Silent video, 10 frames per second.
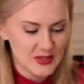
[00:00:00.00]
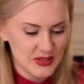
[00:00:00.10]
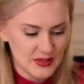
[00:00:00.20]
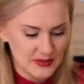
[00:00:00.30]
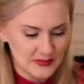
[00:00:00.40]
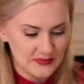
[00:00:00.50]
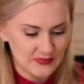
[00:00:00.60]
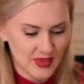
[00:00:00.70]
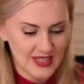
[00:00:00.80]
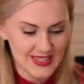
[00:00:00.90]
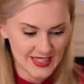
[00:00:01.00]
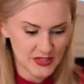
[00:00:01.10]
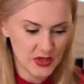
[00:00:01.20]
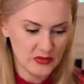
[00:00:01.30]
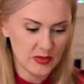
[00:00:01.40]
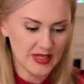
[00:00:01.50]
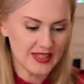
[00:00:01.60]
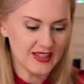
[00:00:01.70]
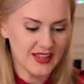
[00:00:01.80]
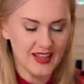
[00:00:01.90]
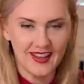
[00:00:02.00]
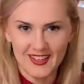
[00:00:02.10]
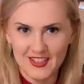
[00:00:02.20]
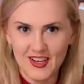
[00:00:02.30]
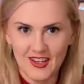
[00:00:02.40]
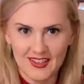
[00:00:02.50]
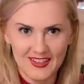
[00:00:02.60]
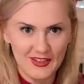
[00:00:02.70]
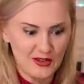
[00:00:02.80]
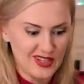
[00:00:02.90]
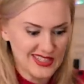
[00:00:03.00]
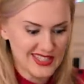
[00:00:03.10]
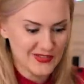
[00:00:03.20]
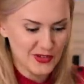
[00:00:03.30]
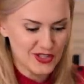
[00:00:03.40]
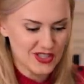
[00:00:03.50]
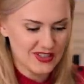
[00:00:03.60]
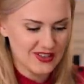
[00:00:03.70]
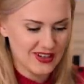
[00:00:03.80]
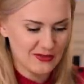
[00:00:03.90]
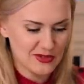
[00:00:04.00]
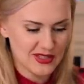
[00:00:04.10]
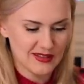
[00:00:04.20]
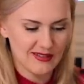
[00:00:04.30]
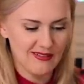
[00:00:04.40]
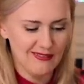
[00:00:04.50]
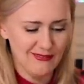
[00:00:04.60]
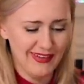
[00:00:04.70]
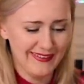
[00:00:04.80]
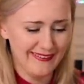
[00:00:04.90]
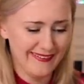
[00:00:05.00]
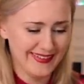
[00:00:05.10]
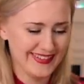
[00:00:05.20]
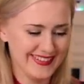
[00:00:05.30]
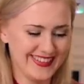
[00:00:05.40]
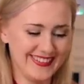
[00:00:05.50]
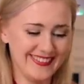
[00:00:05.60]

um, said to everybody that they had, you know, hots for each other. I was like, oh my gosh,